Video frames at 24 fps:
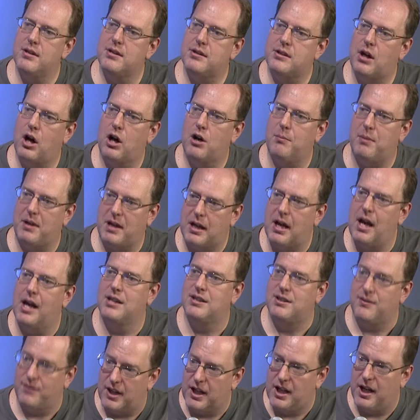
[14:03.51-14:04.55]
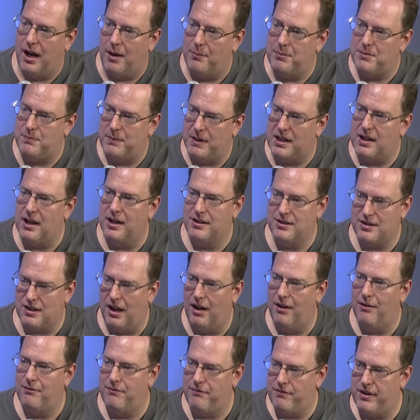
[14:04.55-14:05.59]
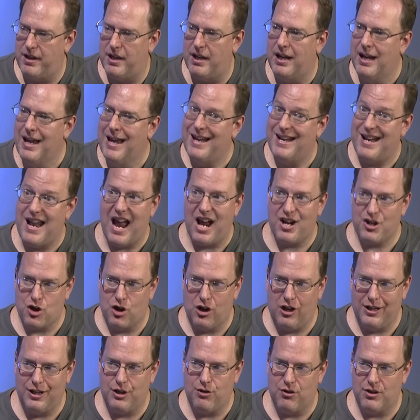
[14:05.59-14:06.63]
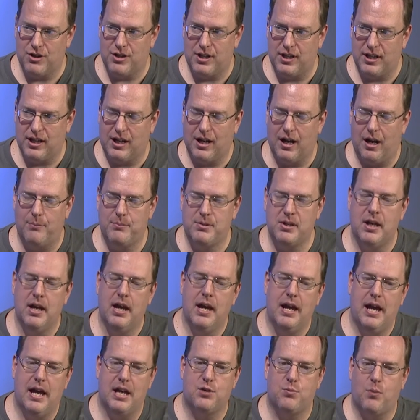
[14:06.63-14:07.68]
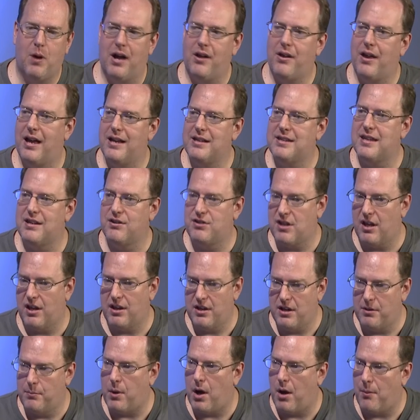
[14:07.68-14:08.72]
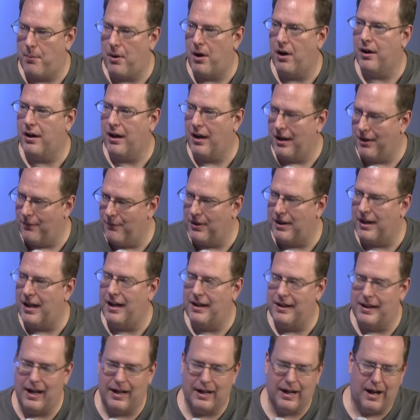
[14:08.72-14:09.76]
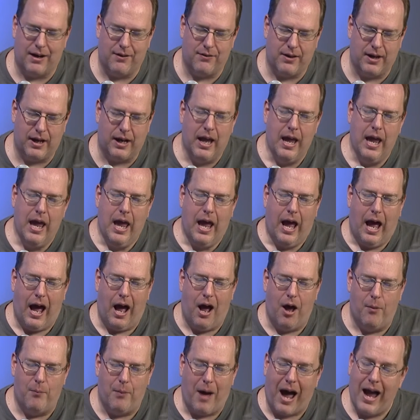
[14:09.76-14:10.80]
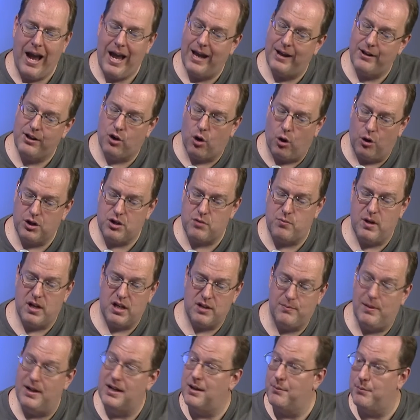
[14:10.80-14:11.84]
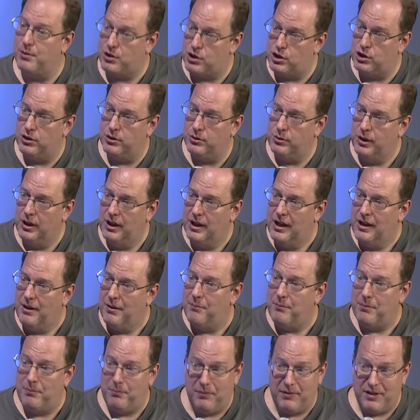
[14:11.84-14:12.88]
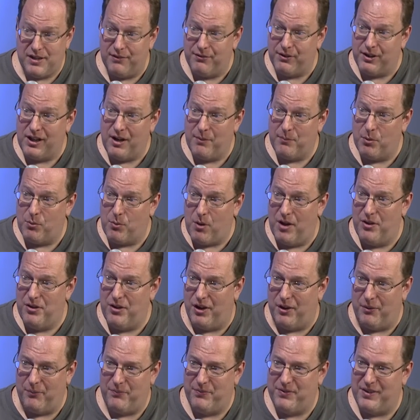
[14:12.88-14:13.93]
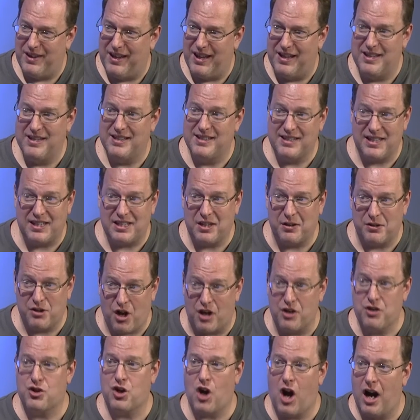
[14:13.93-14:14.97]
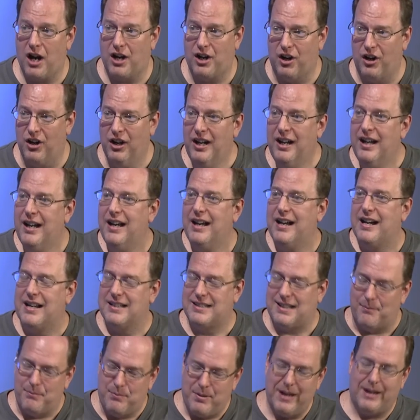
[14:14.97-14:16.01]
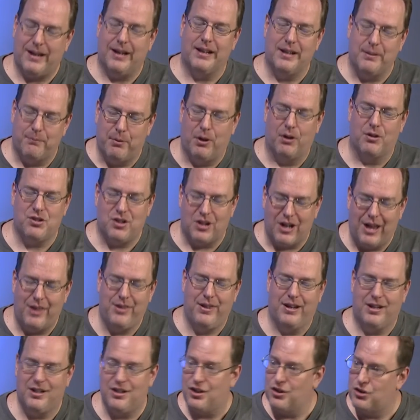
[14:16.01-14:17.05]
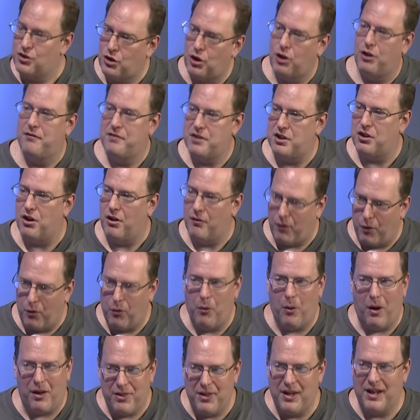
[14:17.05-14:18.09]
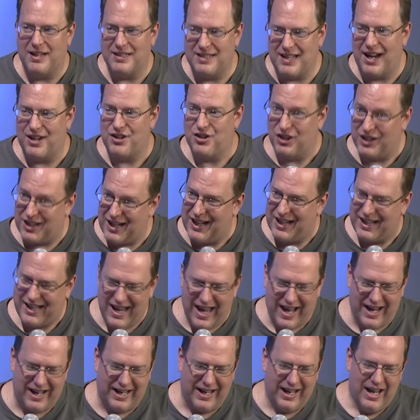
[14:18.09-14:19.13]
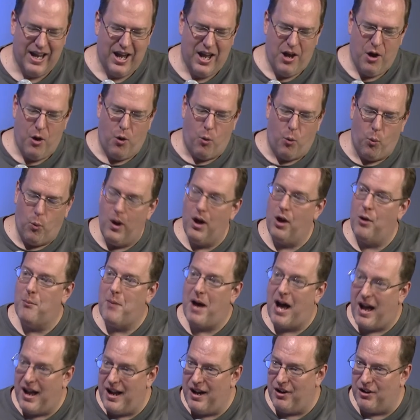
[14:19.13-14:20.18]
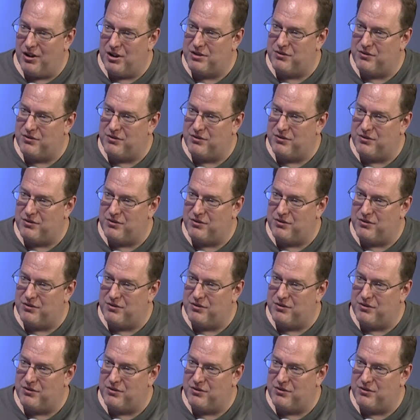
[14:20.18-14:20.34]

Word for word: starter because of the Cubs, because yep. of the national interest in the Cubs, as well as they're selling the ballpark out every yep. day and that kind of thing. Um, I had Goldschmidt as my number two. Yep. Different number one though, and this is a, a shocker. Okay. Because I'm picking the person I think deserves it over who I think is actually going to get it? it. I'm interested. Wil Myers